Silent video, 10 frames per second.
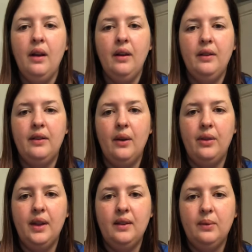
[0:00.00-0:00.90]
So
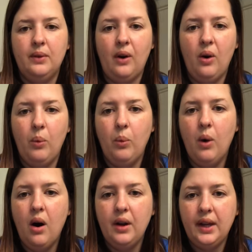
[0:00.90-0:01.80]
this is our
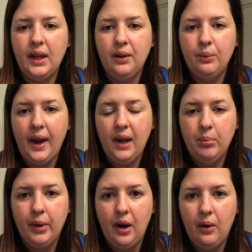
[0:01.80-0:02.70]
walking
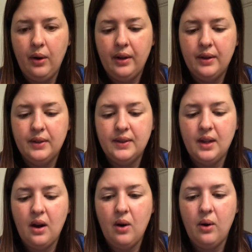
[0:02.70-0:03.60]
rainbow.
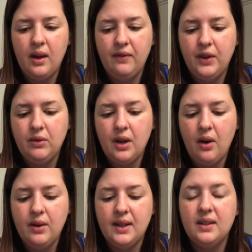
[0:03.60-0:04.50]
So if you
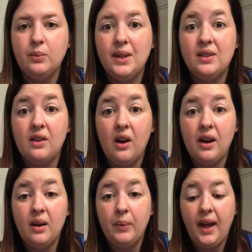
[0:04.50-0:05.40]
notice, we
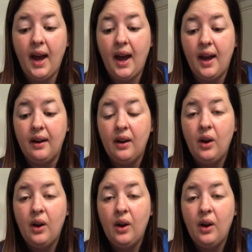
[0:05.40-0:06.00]
had